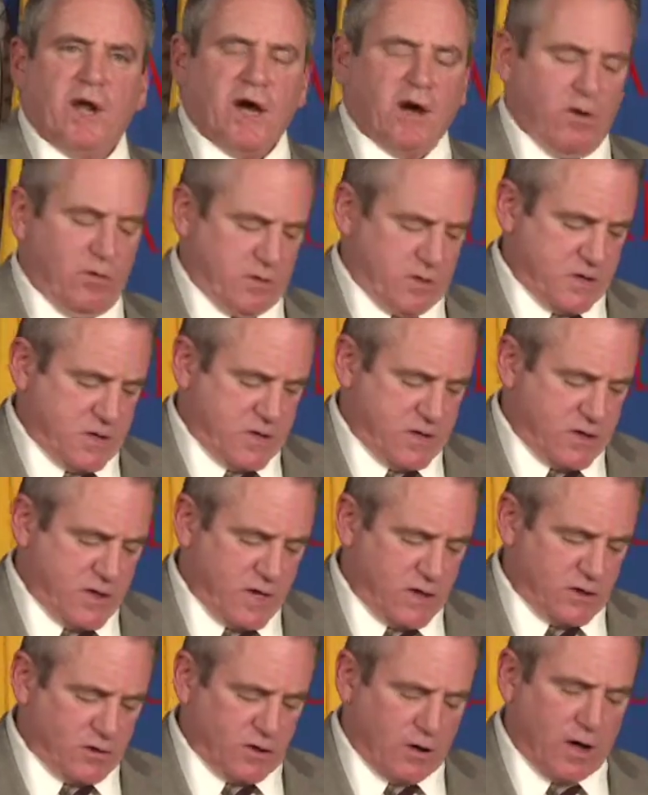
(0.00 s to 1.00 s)
out, and
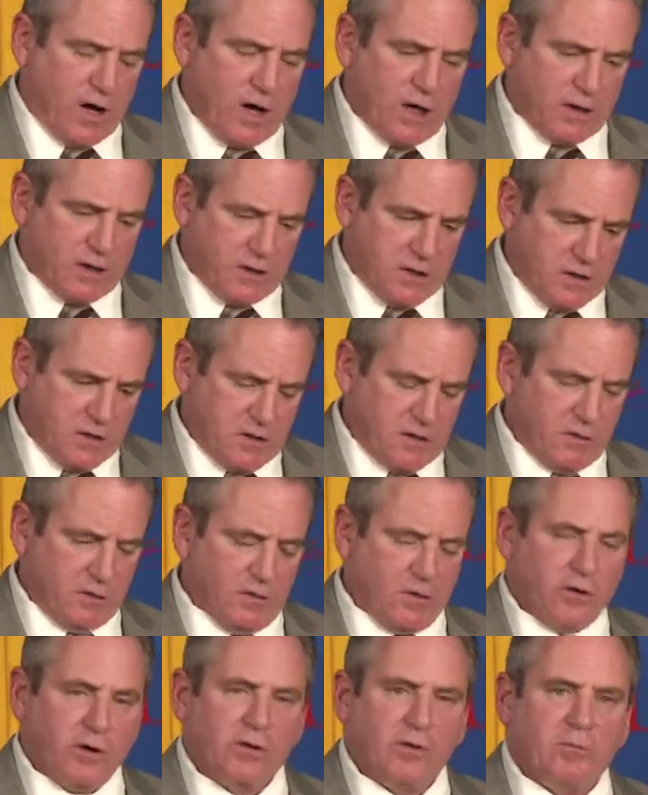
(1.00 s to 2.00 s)
they talked and, you know,
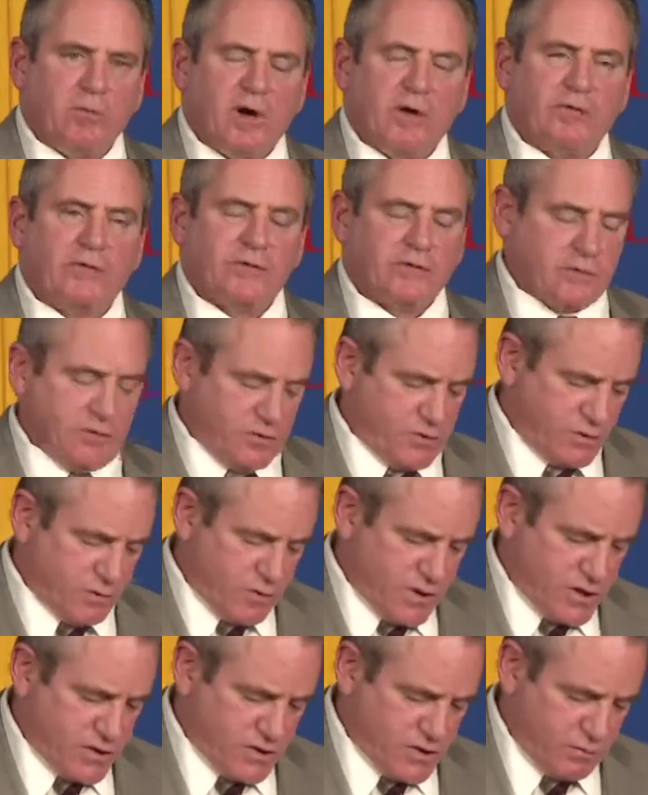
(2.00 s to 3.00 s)
learned about the
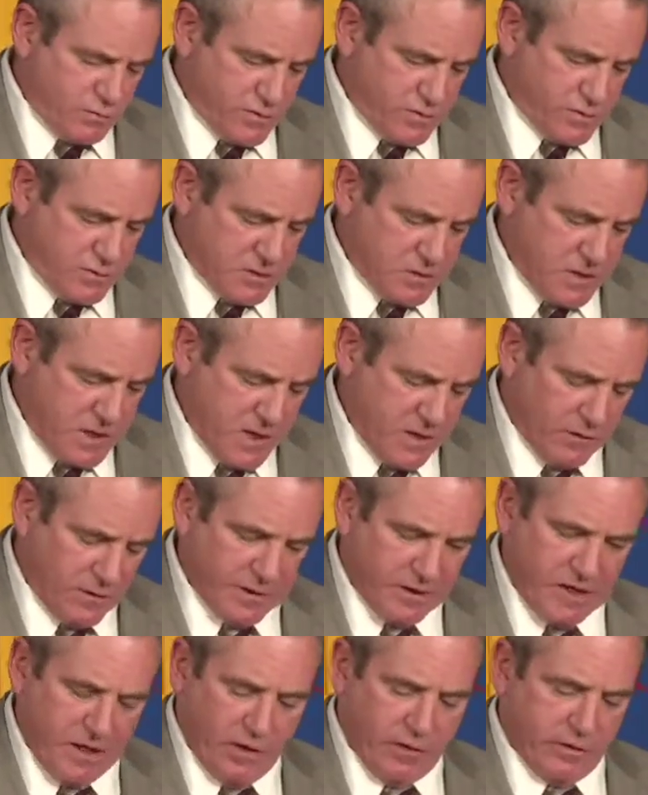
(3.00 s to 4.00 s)
situation with her
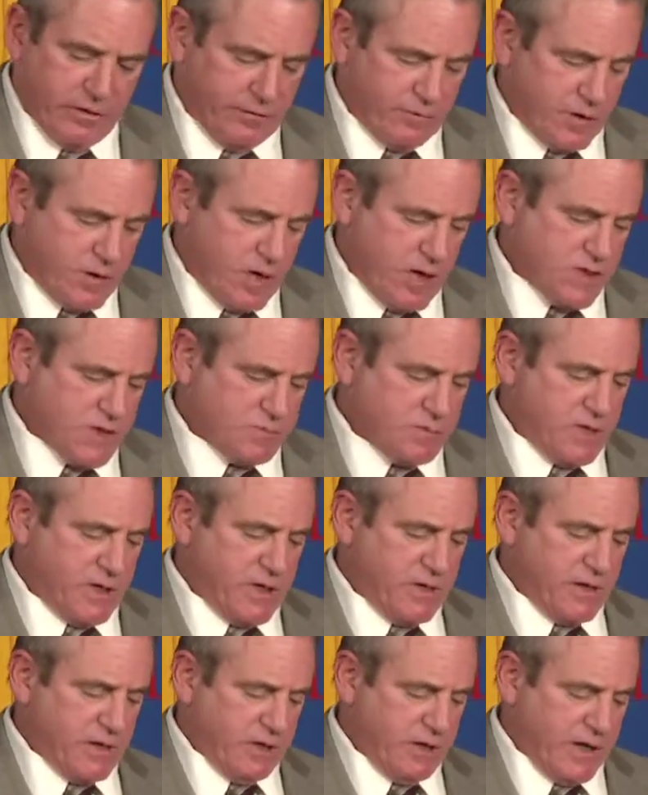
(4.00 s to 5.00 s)
ailing health of her husband
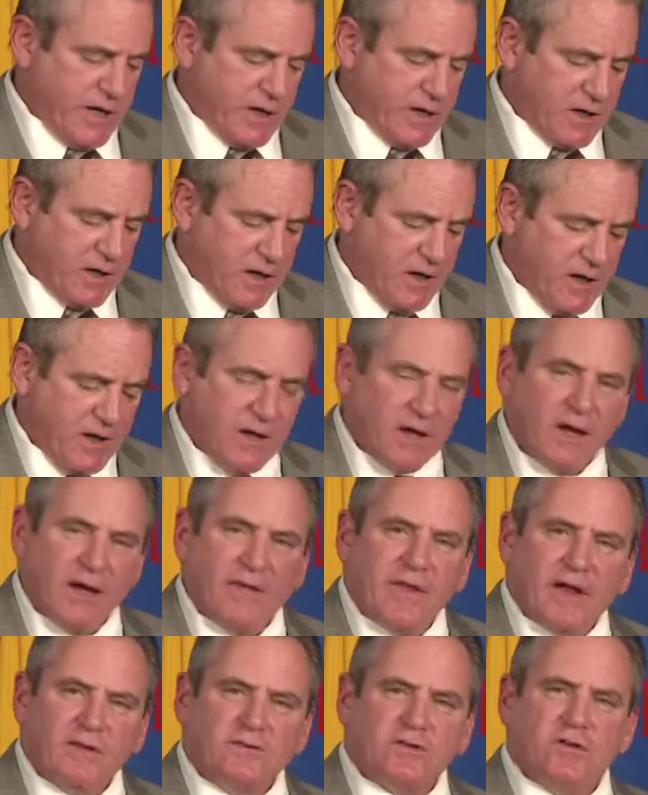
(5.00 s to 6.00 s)
and the like.
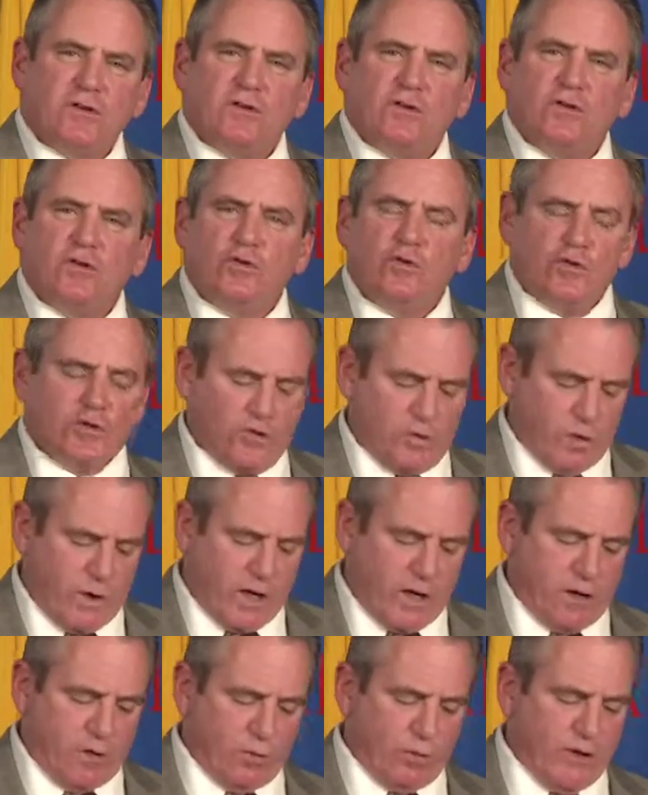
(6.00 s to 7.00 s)
And that's a huge
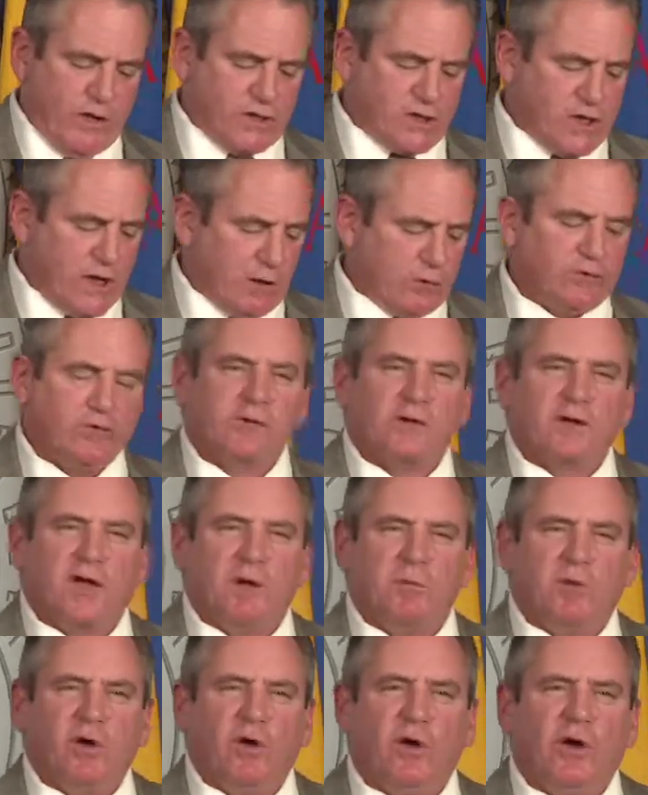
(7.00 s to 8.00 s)
way to reach out to the
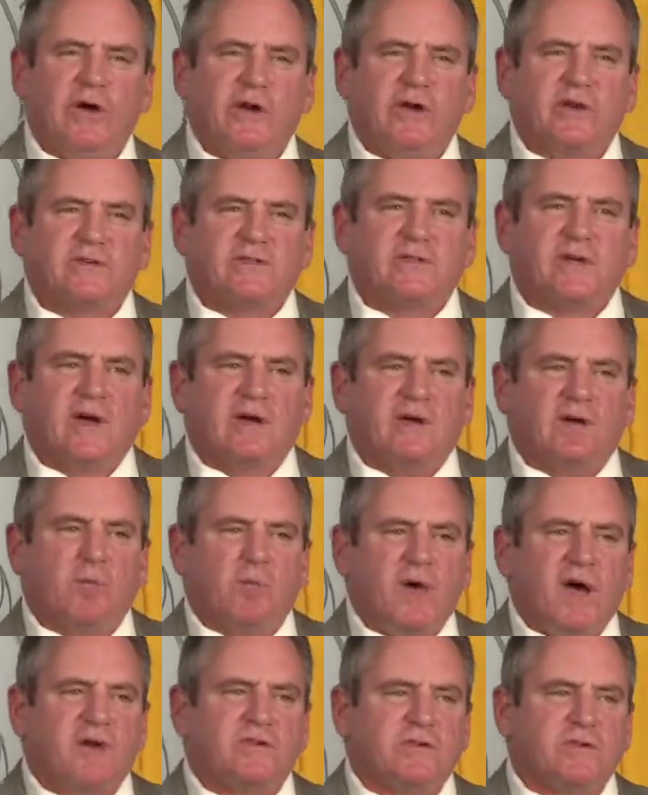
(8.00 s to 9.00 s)
community and send a
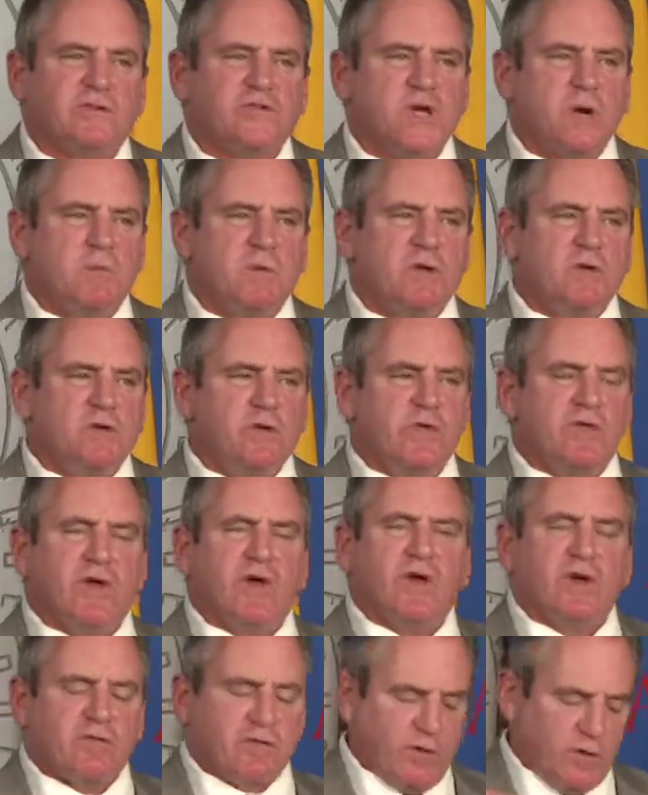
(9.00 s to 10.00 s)
message. I mean, you
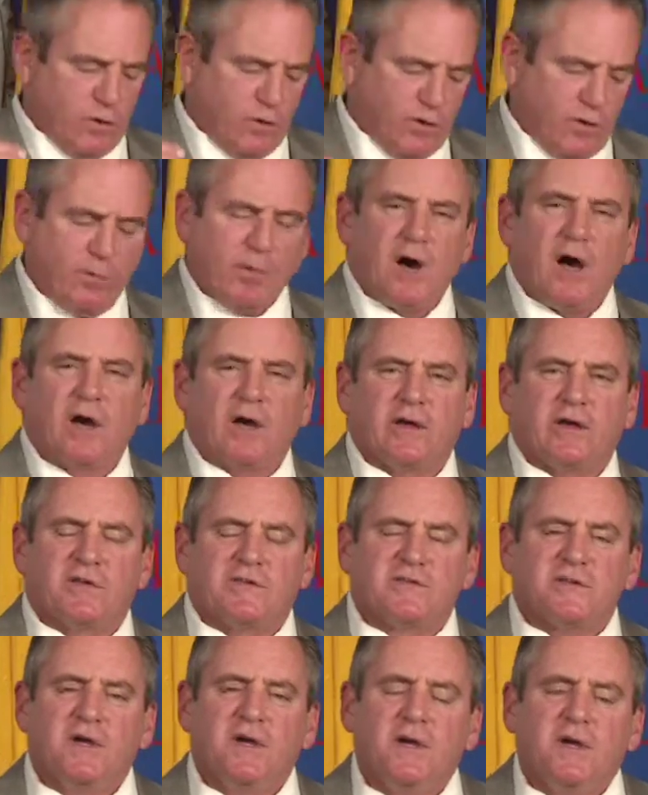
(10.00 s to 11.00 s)
think if you were the
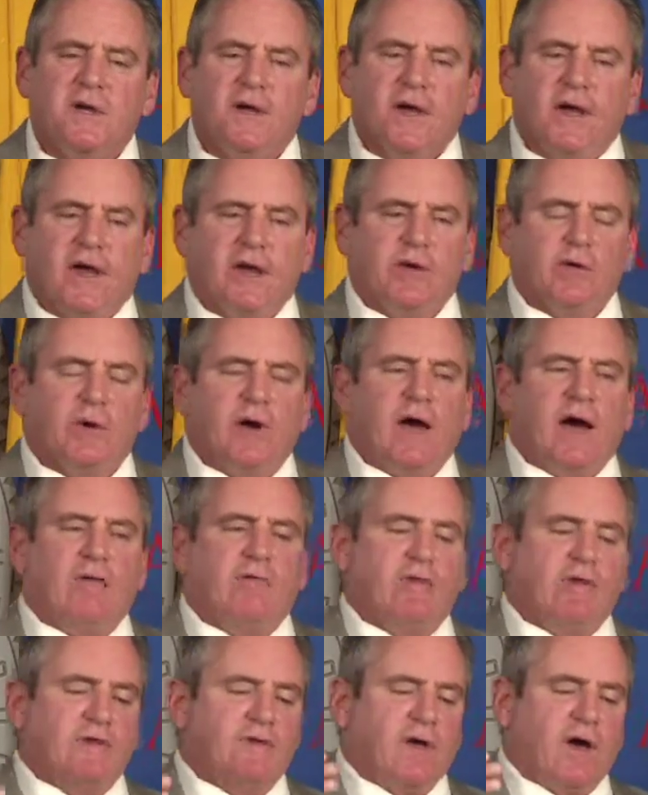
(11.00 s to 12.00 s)
Bacchus and you were
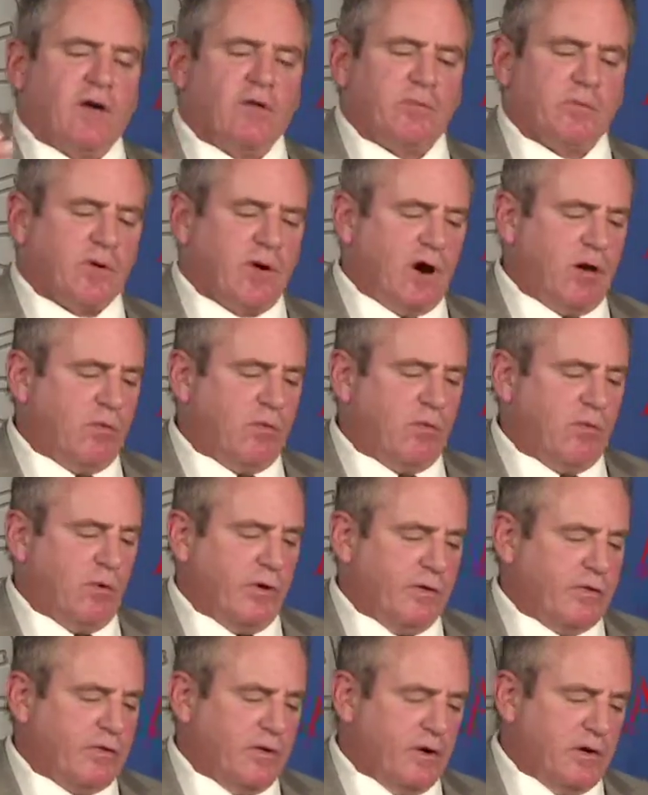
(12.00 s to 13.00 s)
having this health problem
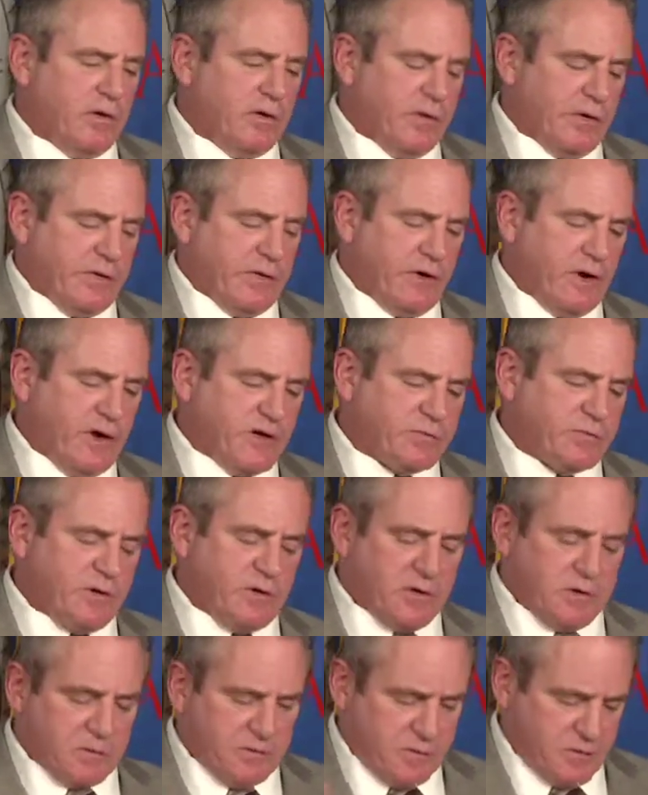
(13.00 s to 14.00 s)
with your husband
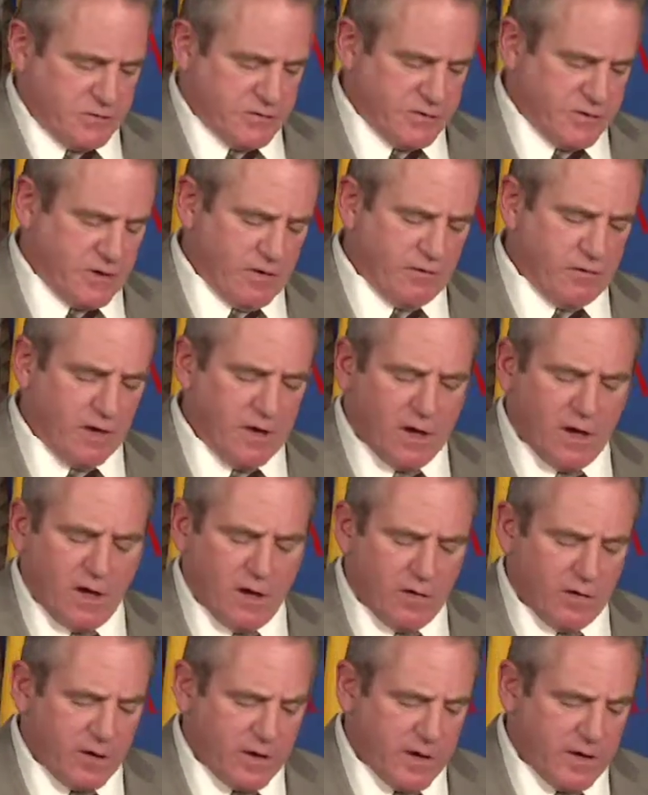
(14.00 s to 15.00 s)
or your significant
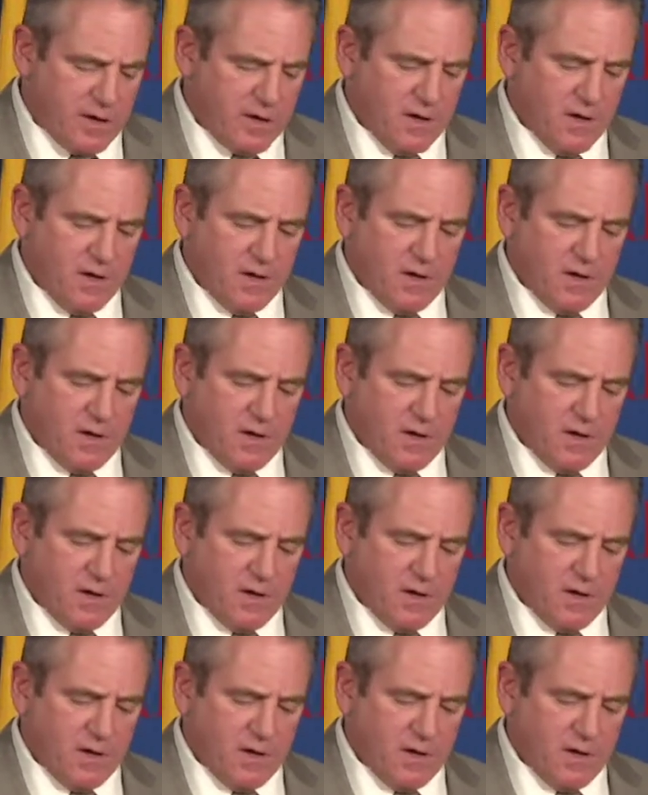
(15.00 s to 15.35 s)
other, and